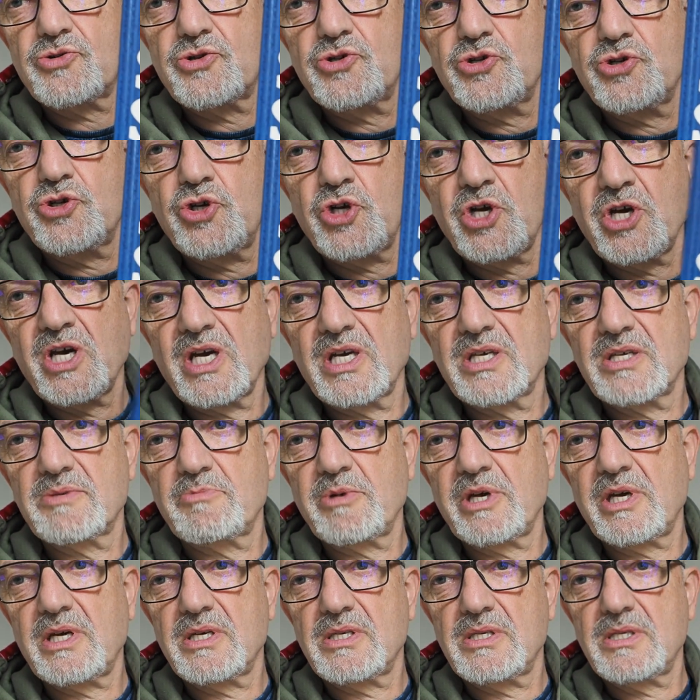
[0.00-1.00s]
and Shares,
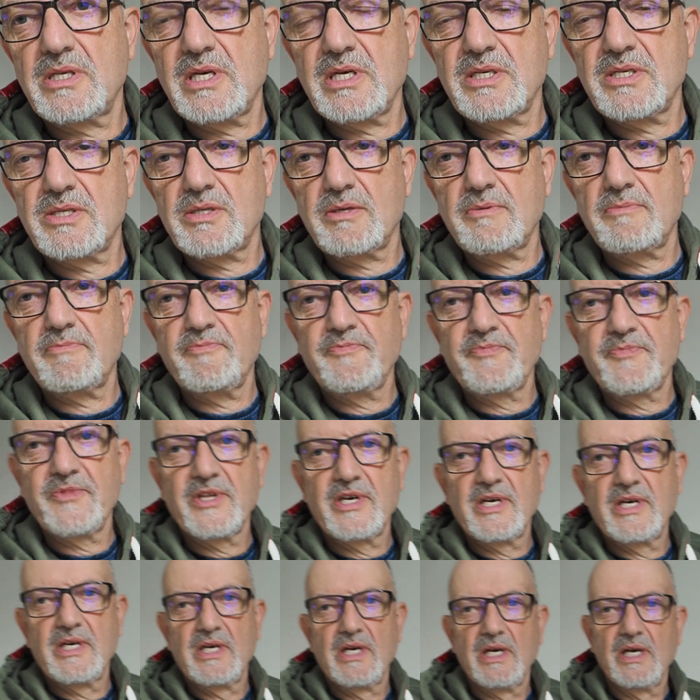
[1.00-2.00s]
because there's some
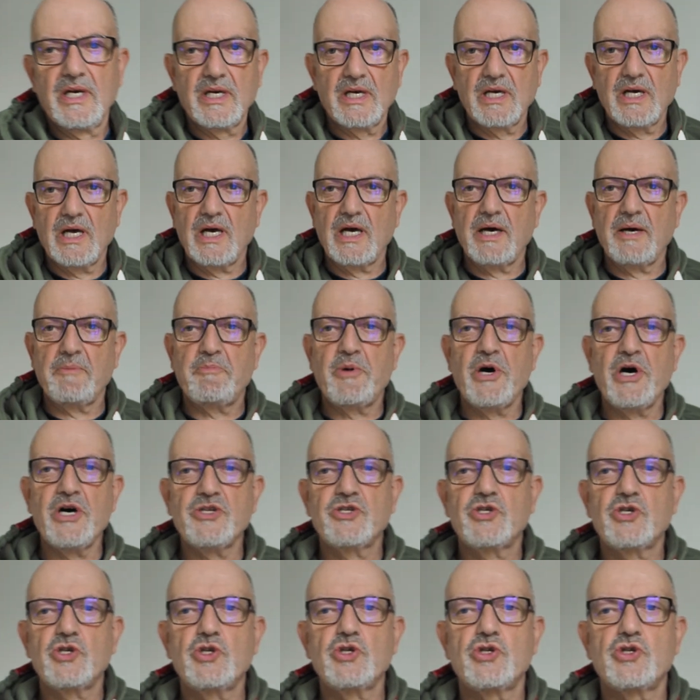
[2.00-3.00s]

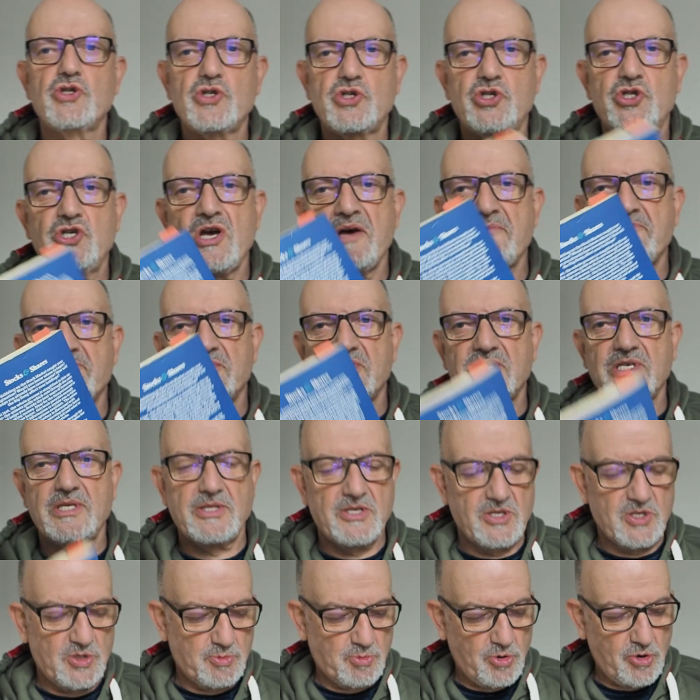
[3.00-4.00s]
pertinent gems in
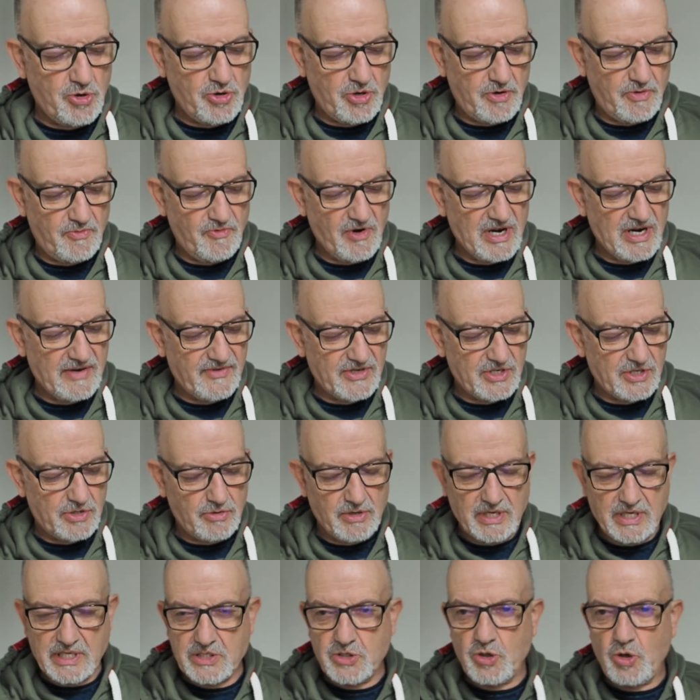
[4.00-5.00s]
this book relevant to
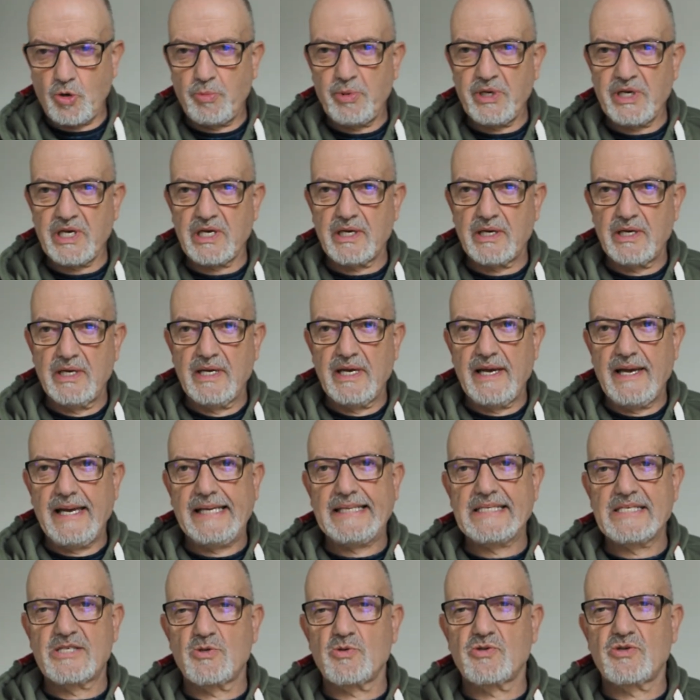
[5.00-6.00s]
our topic, and
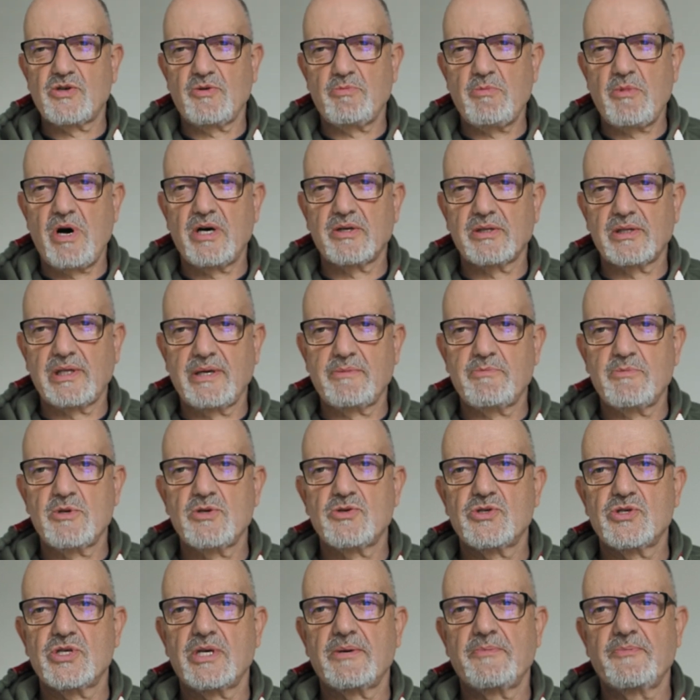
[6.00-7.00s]
it's also mildly
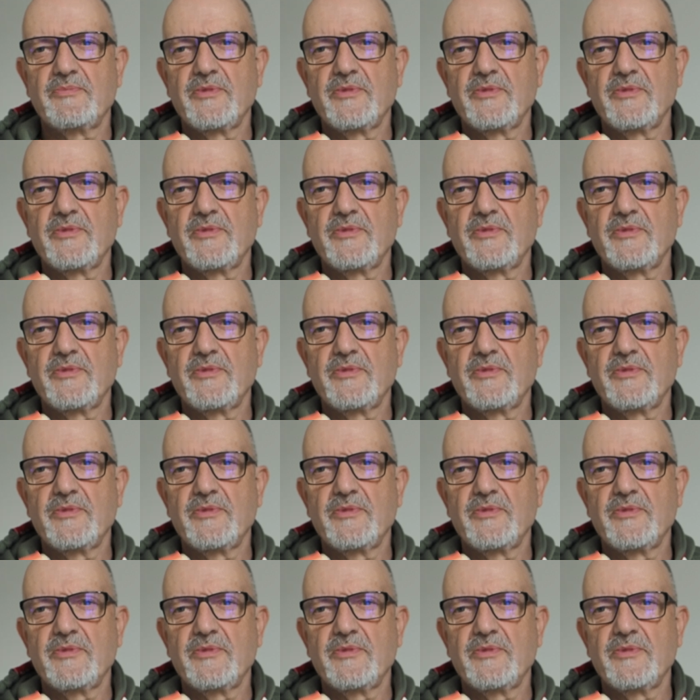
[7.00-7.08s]
amusing,